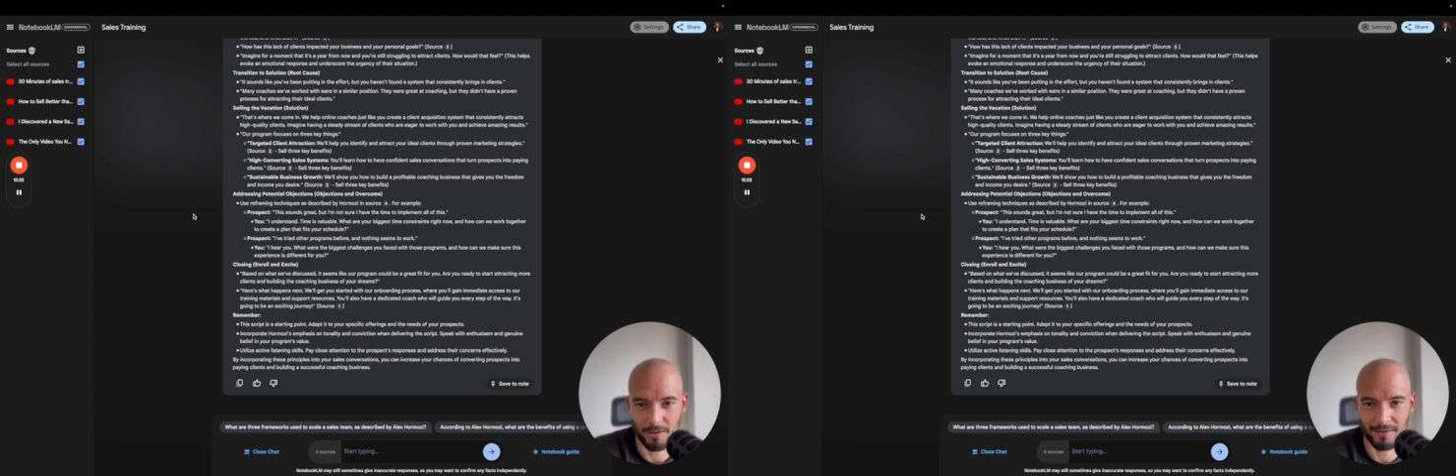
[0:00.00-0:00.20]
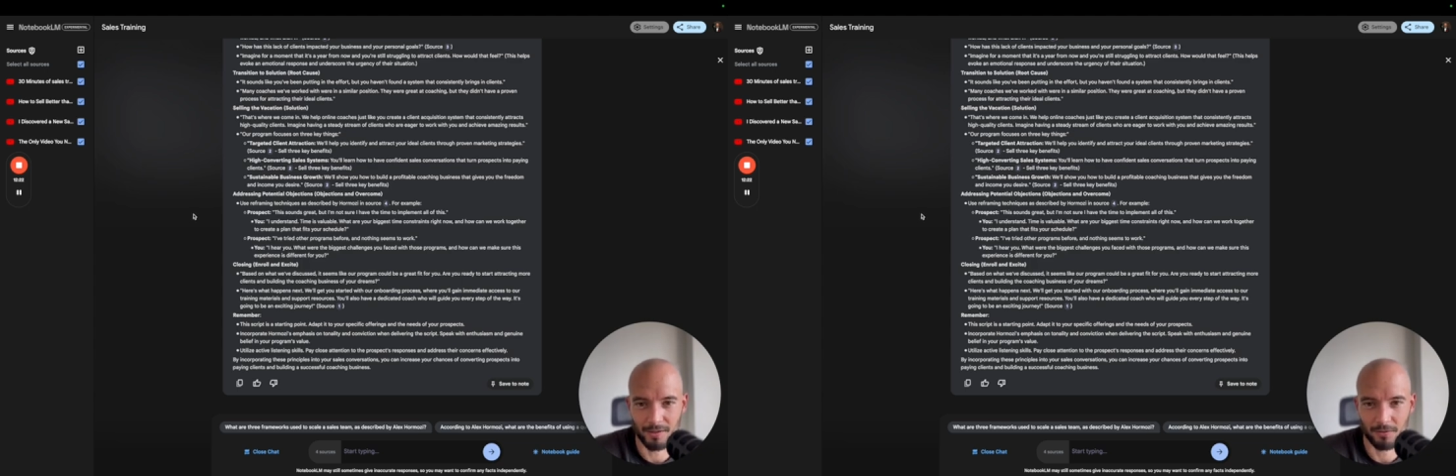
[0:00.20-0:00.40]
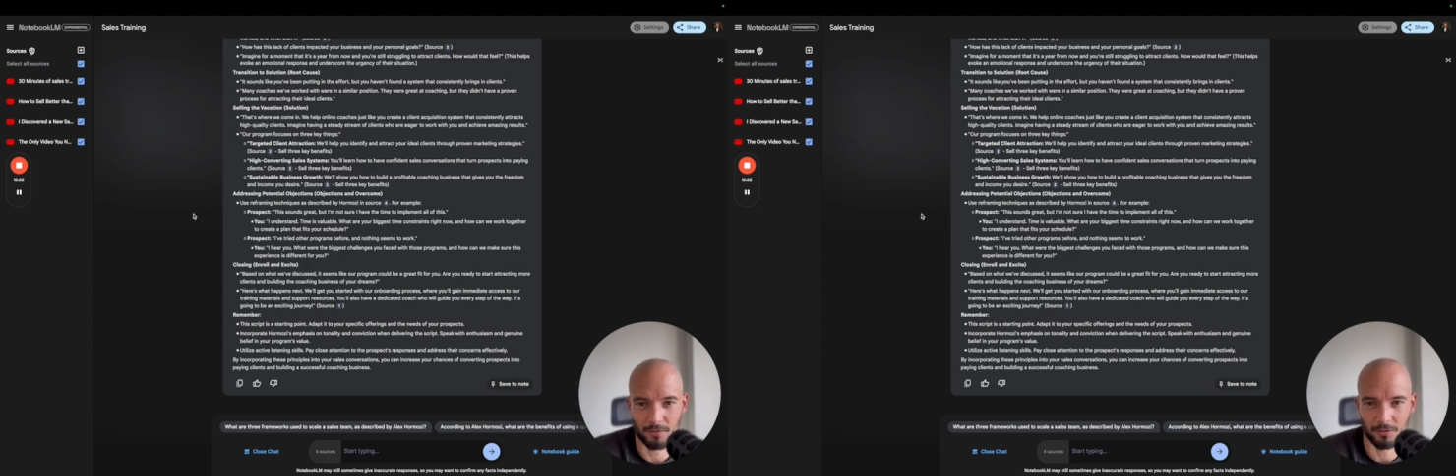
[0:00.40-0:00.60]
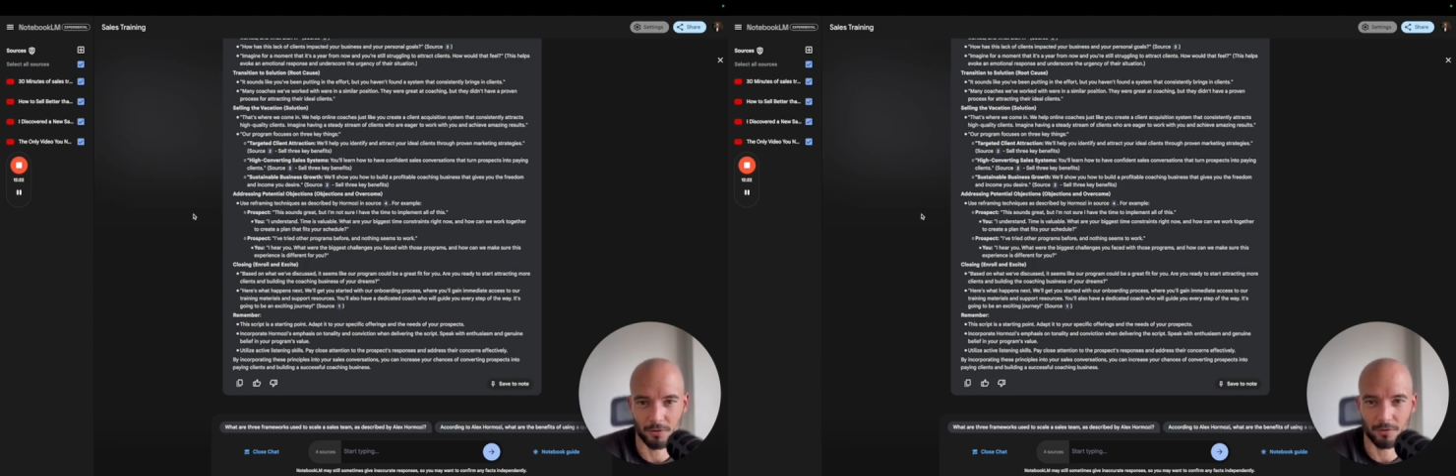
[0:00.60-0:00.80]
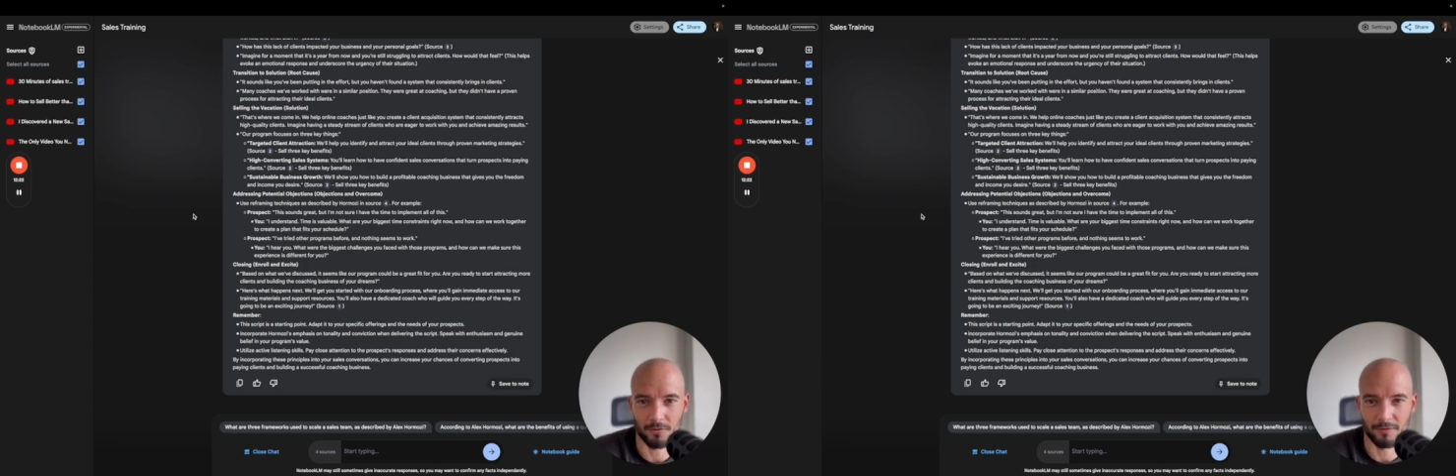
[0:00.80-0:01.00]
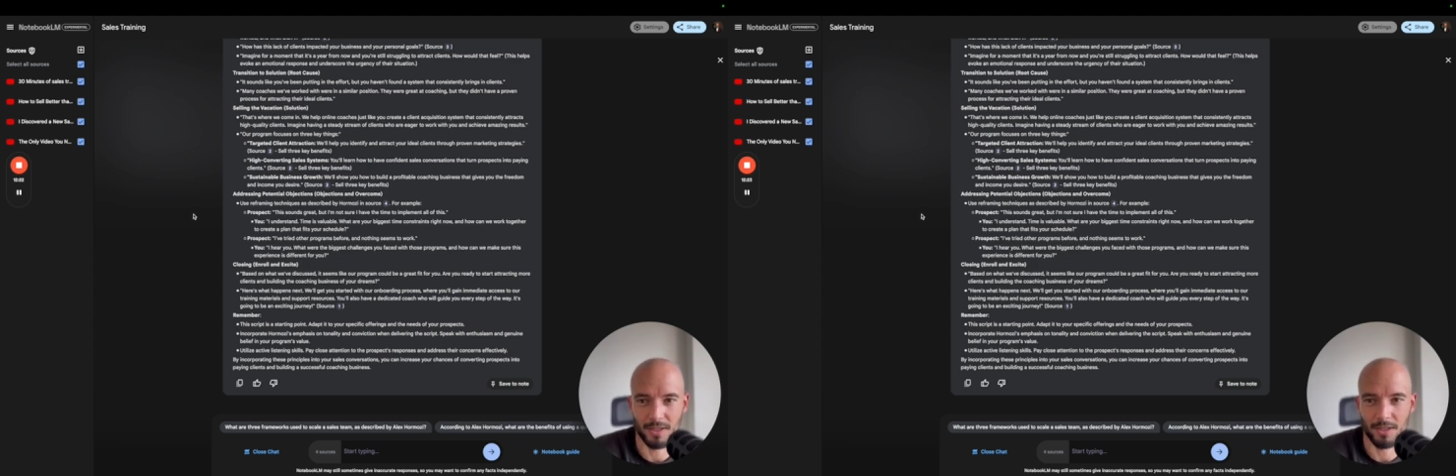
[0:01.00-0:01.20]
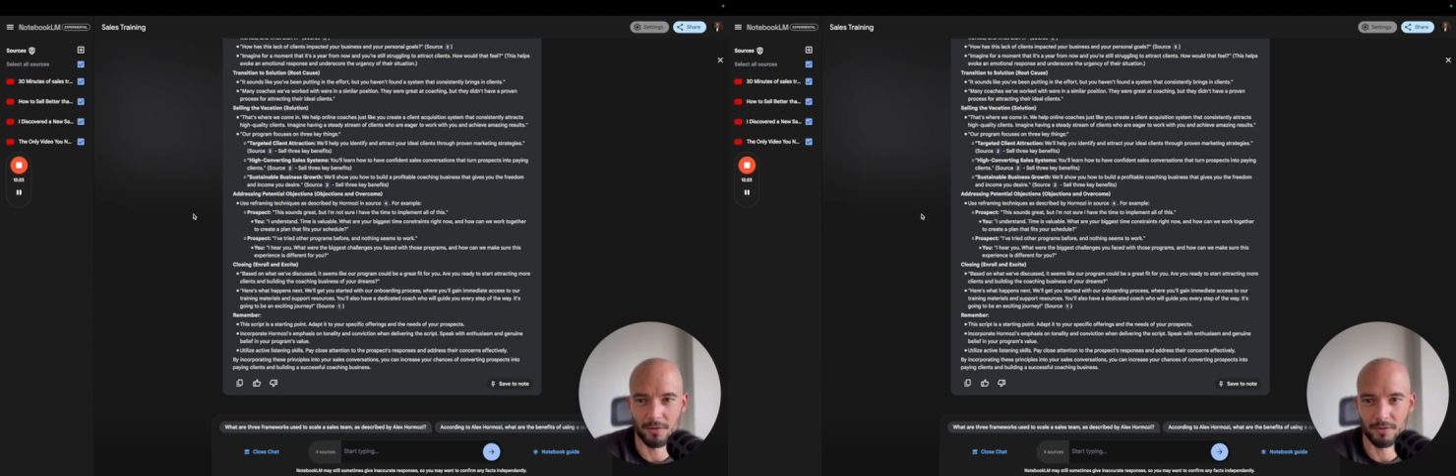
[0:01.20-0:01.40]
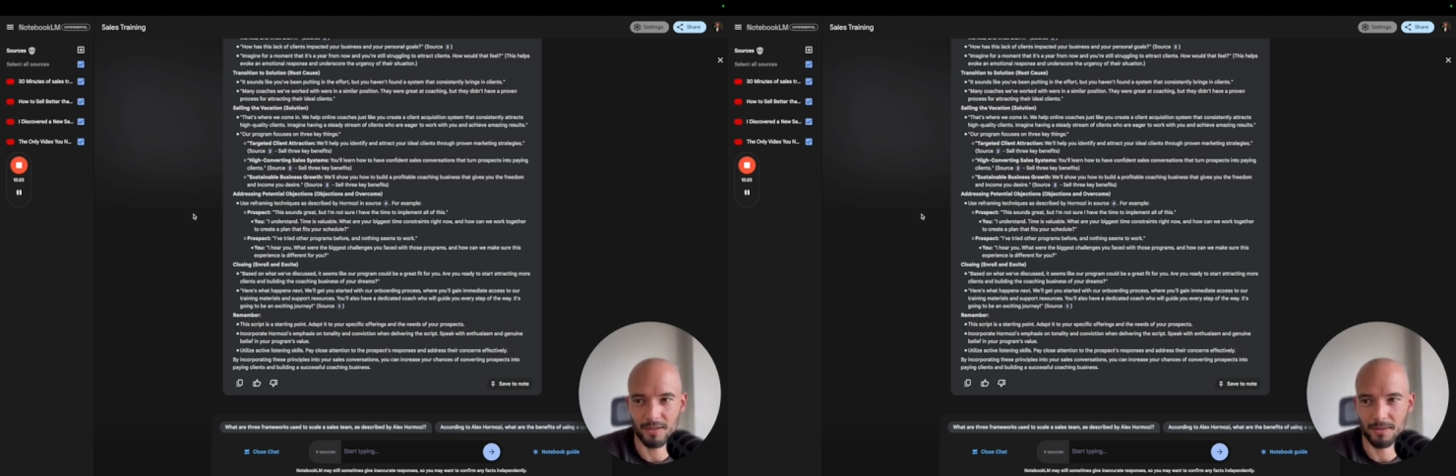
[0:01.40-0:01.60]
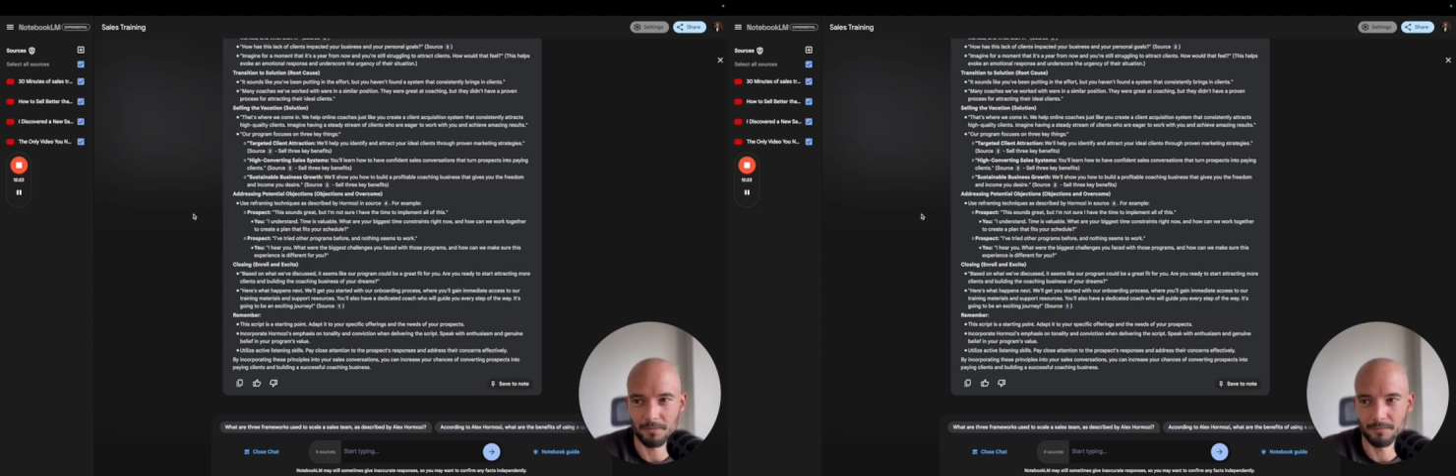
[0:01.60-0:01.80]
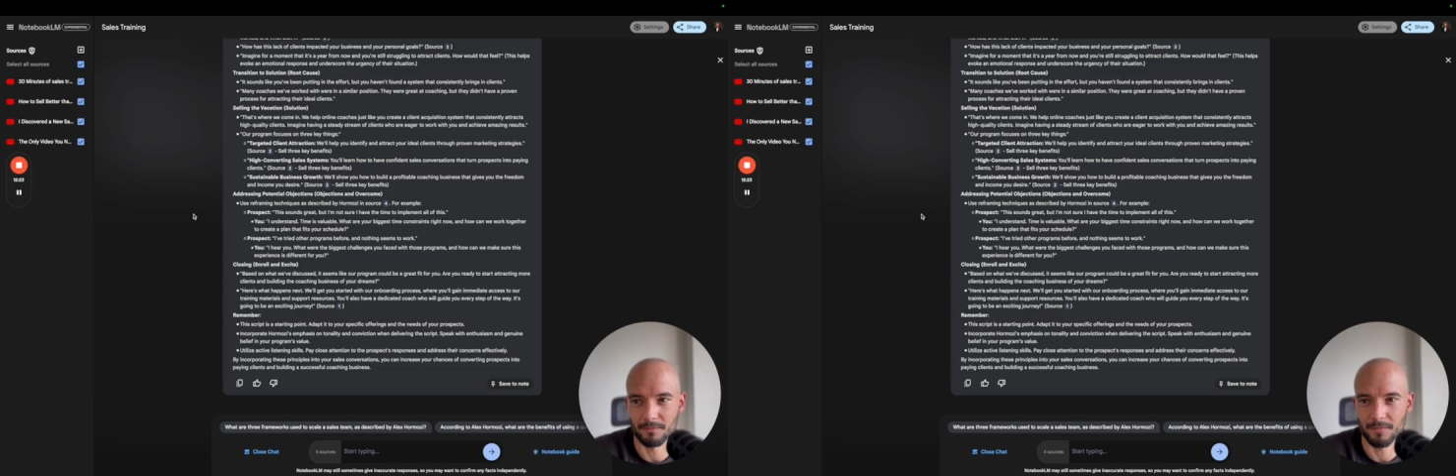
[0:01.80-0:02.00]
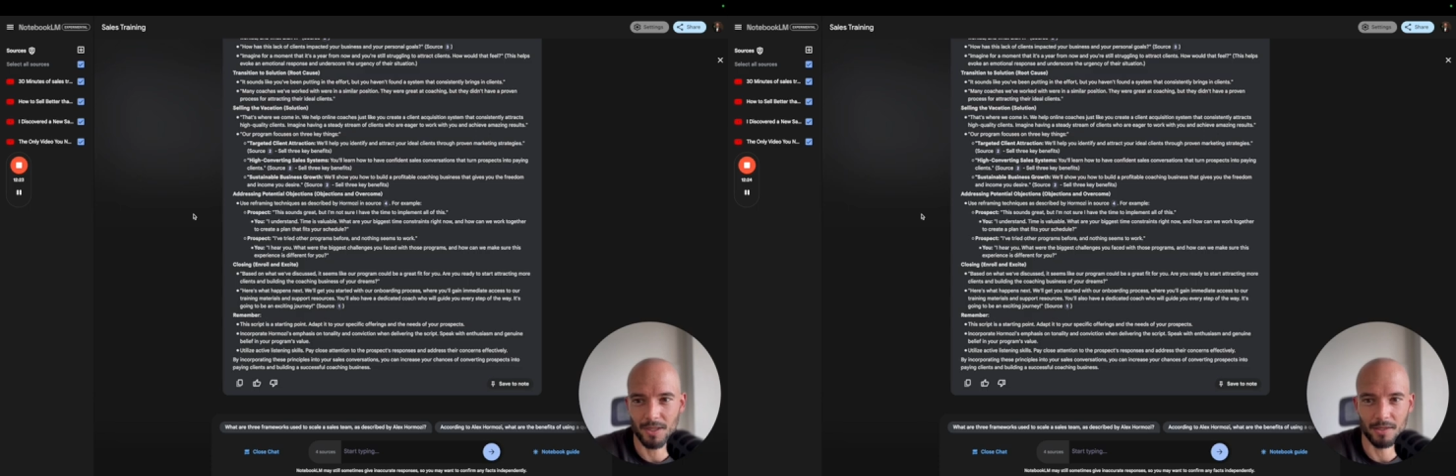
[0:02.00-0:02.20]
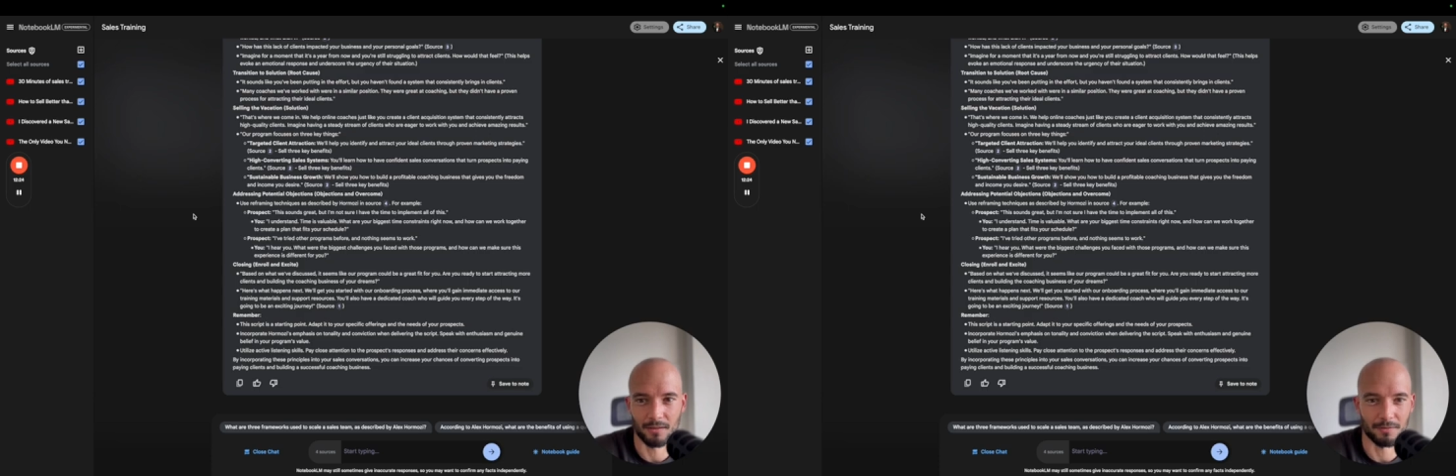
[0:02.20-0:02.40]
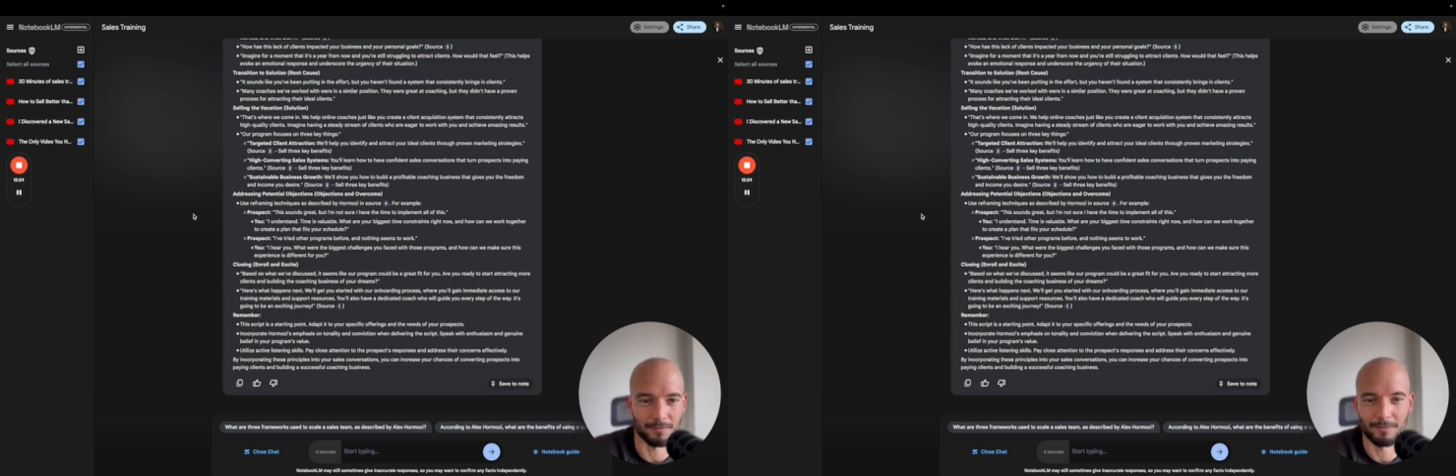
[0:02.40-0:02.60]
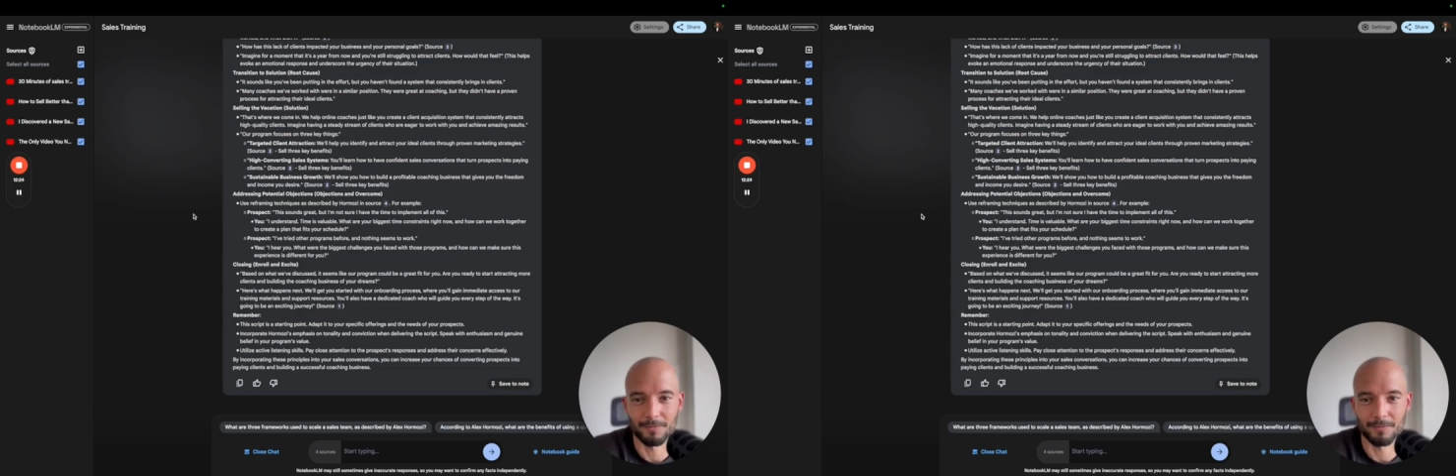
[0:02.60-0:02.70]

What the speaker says: sit through YouTube videos and